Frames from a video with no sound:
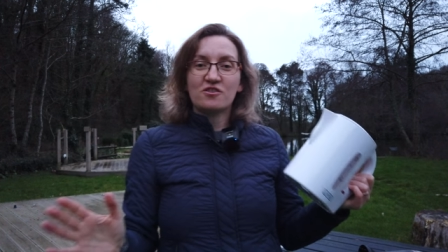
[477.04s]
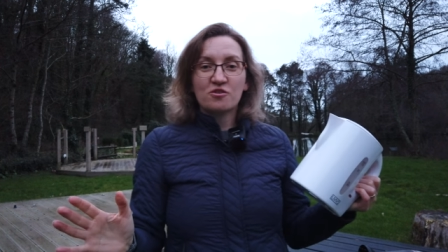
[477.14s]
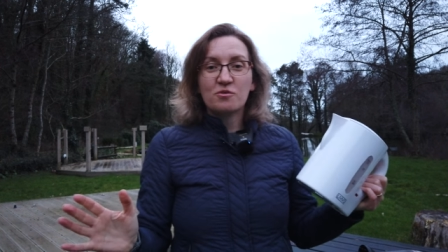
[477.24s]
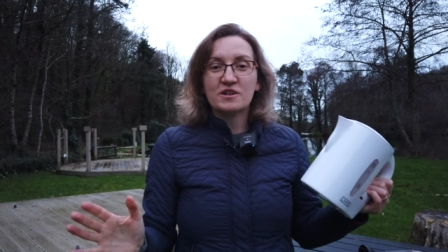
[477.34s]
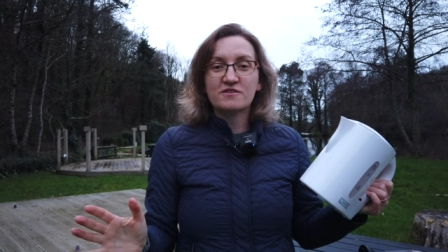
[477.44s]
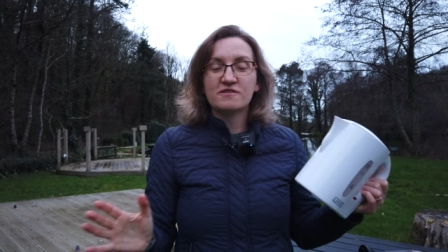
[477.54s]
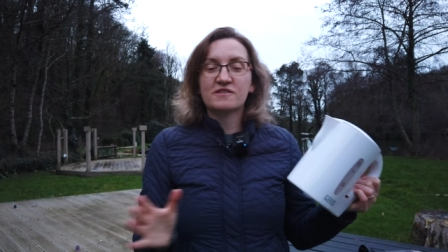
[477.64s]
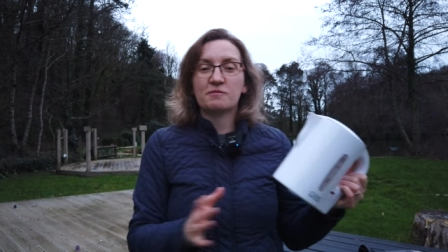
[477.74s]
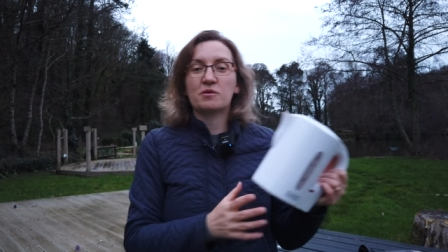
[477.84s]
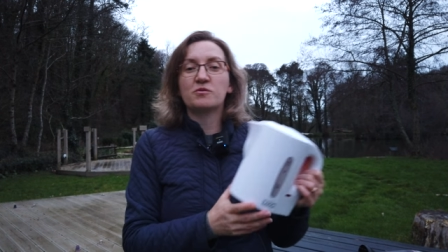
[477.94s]
your
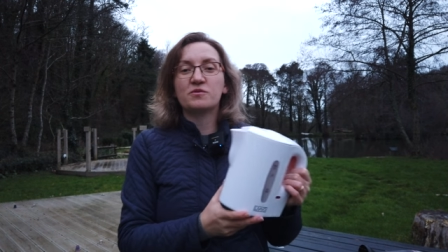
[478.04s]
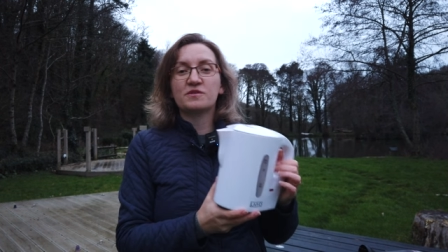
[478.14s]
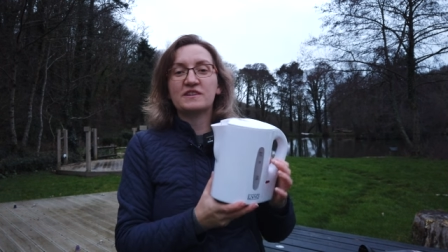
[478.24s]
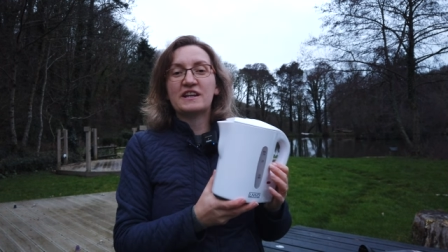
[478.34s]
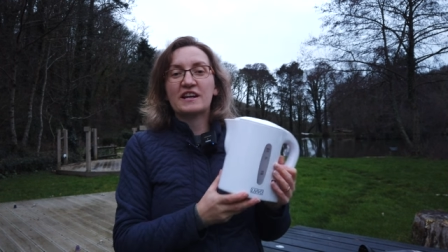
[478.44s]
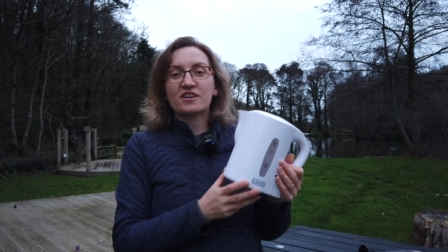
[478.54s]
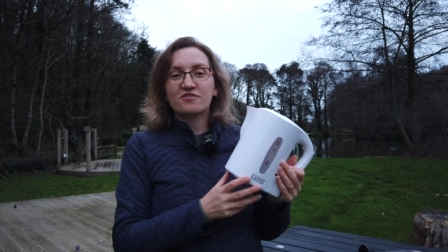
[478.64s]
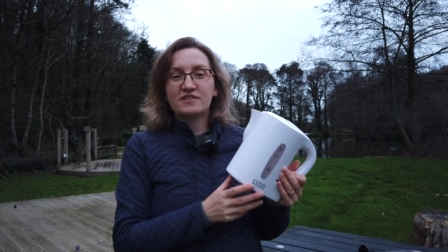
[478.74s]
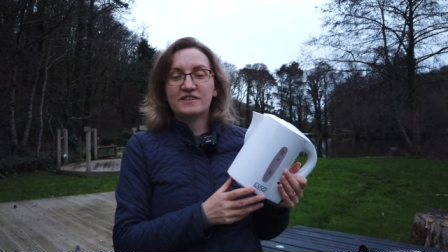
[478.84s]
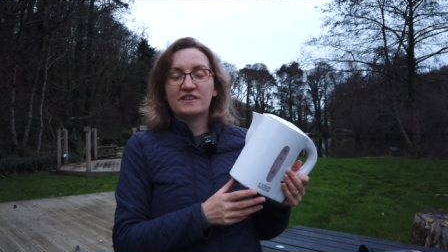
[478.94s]
questions about using
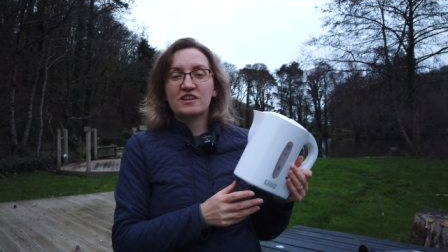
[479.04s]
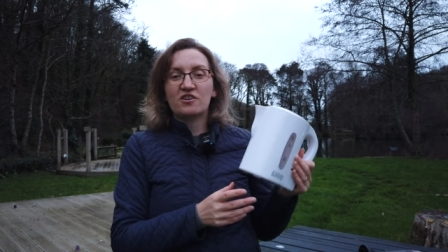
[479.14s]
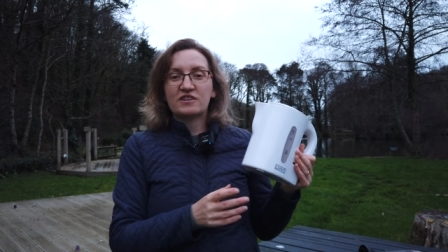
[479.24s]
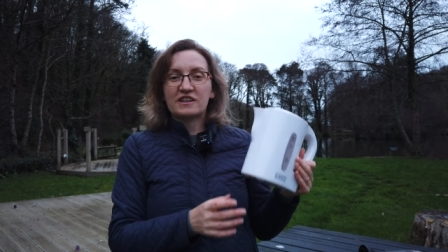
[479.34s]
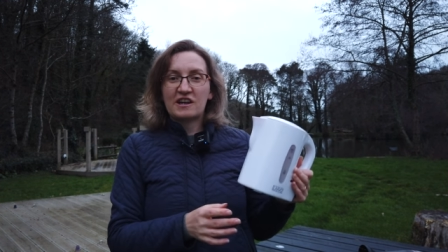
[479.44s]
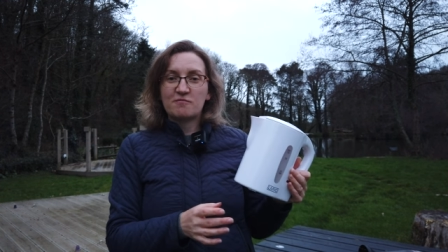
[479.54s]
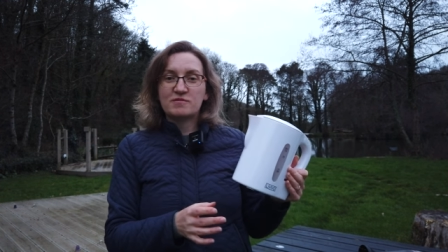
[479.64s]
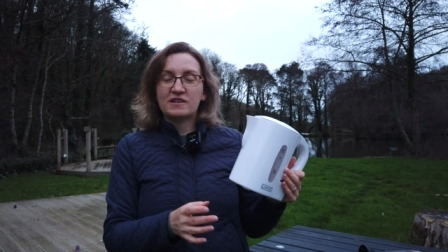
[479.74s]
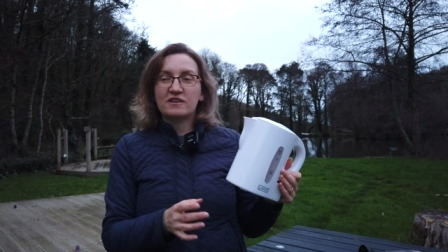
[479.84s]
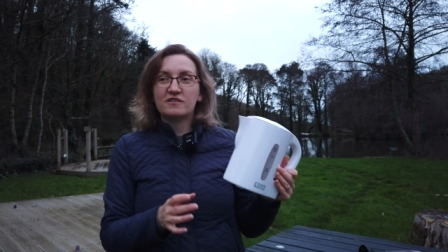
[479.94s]
electricity on a
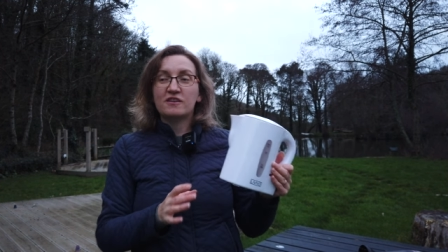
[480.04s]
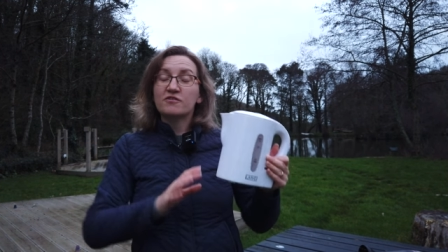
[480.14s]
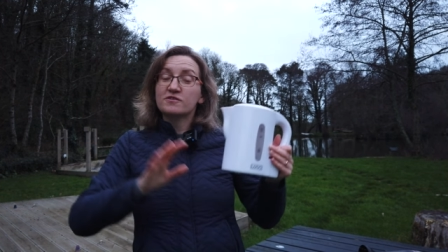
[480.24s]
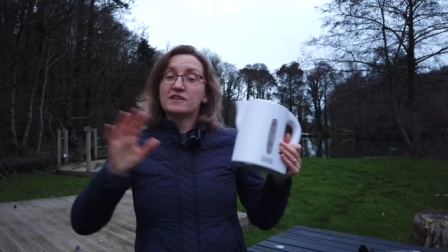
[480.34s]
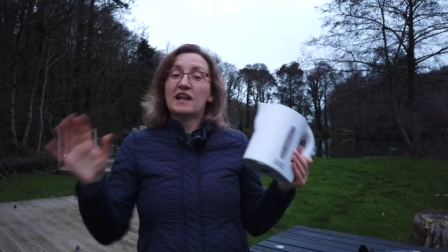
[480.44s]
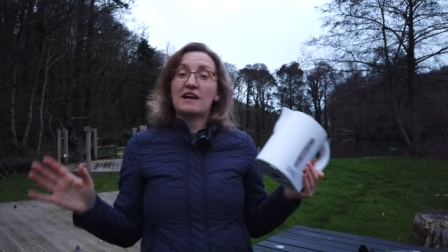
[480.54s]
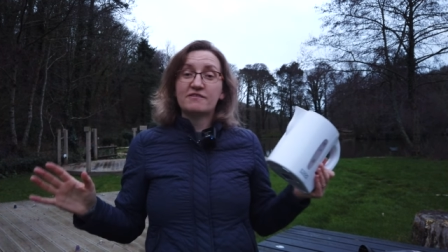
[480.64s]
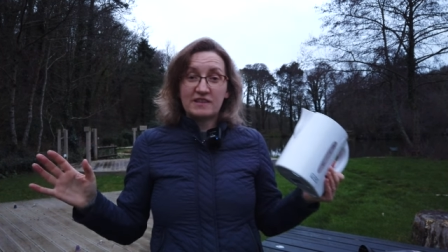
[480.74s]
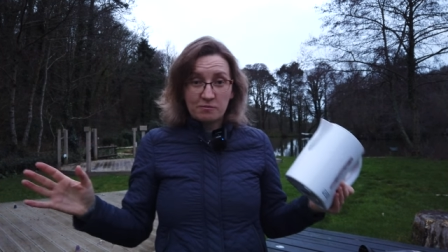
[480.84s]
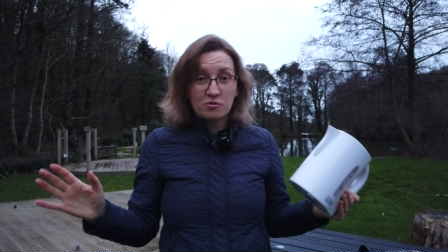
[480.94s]
campsite. If you still have
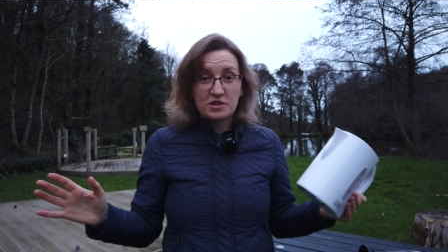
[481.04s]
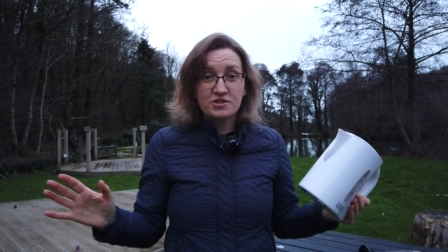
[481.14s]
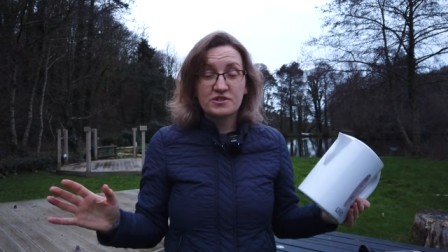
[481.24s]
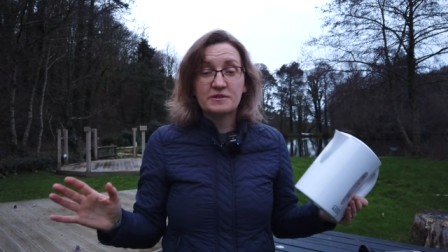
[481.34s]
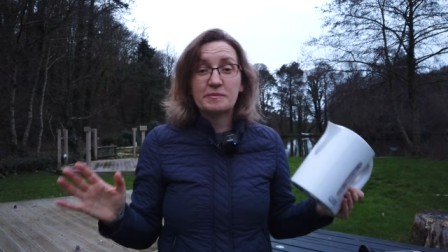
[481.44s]
some questions,